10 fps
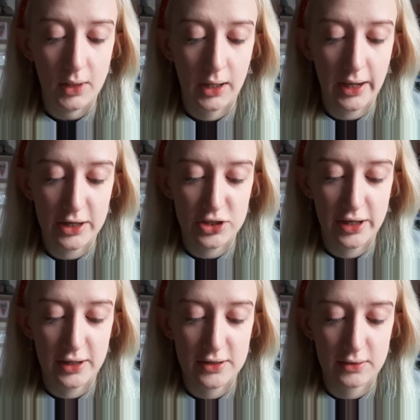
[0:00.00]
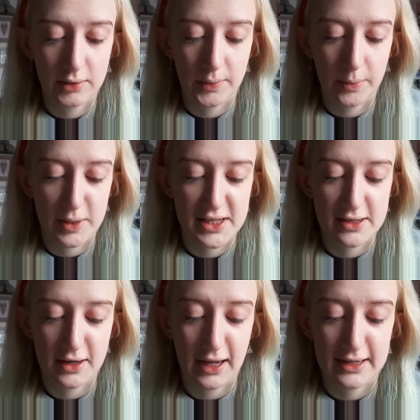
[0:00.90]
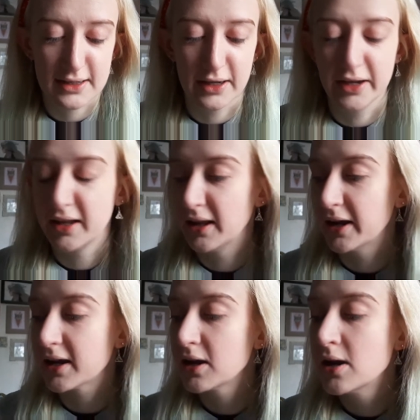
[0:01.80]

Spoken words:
I actually consulted with my sister last night, like,